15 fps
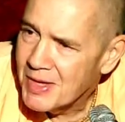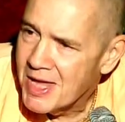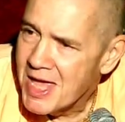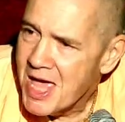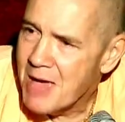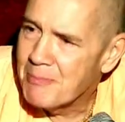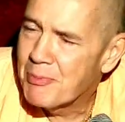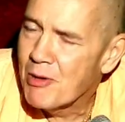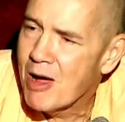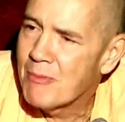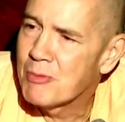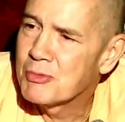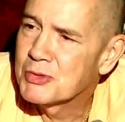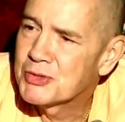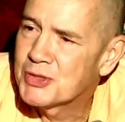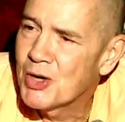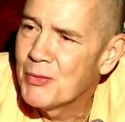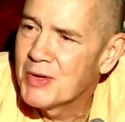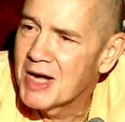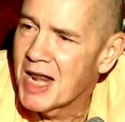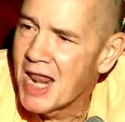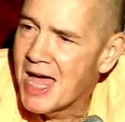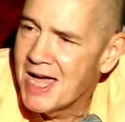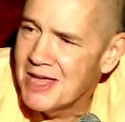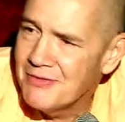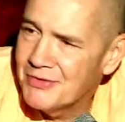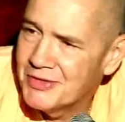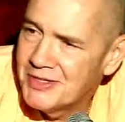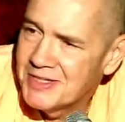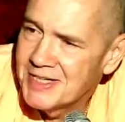And Prabhupada was so
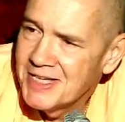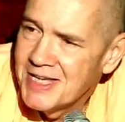enlivened